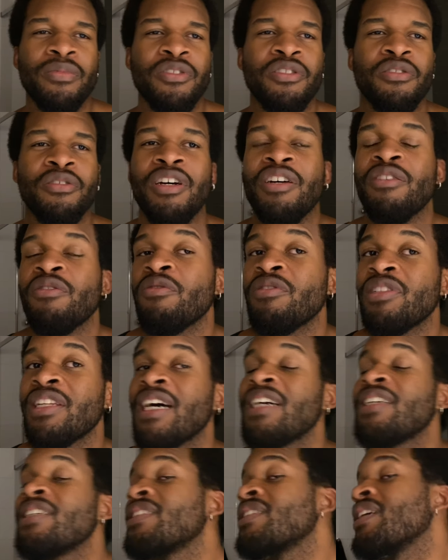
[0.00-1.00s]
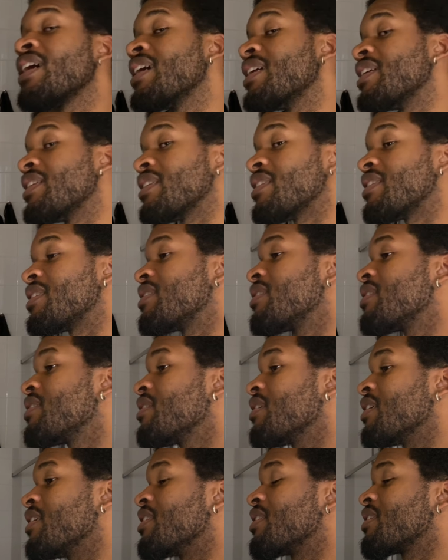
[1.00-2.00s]
So I don't know, the other side
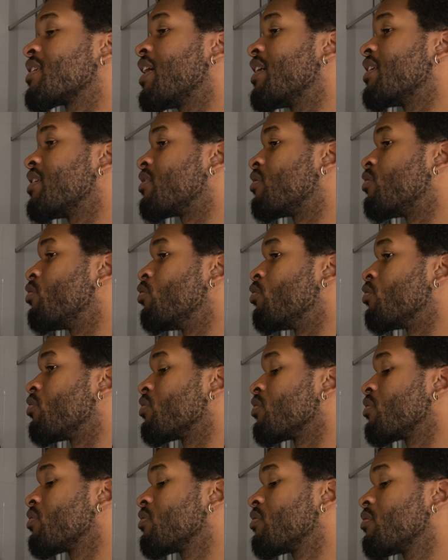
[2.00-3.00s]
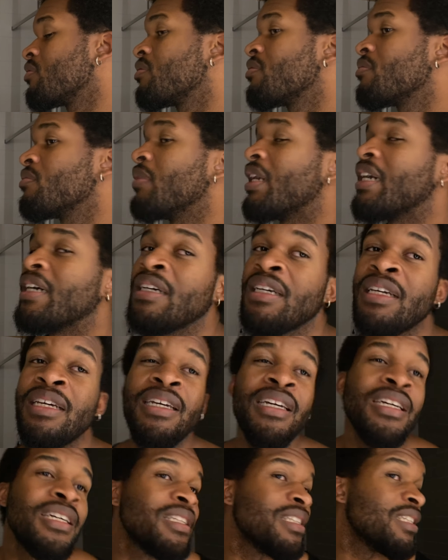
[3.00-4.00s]
is kind of cool. But
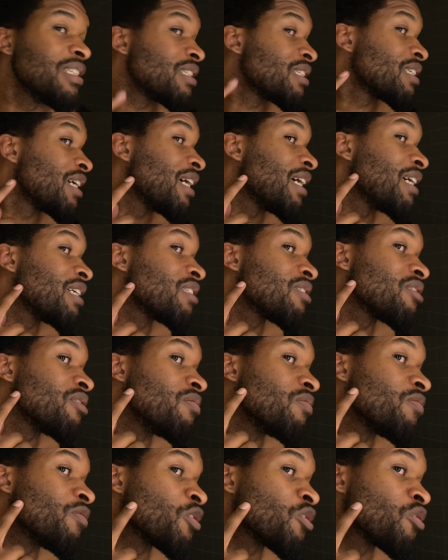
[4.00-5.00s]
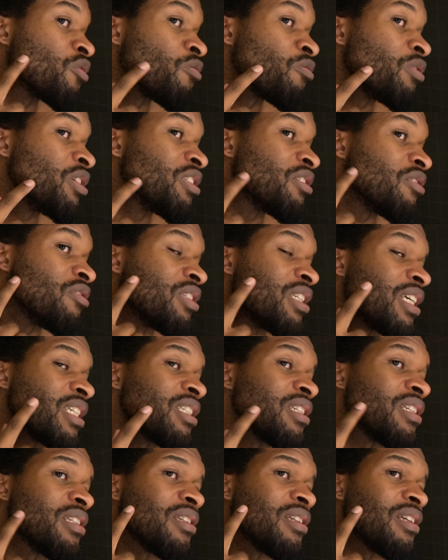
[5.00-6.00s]
this side, for some reason,
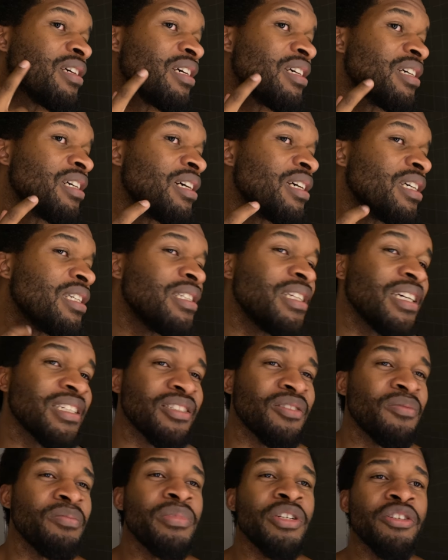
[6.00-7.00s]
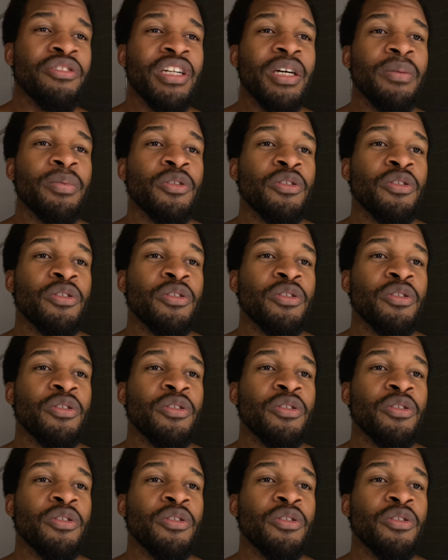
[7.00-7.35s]
it doesn't beard up.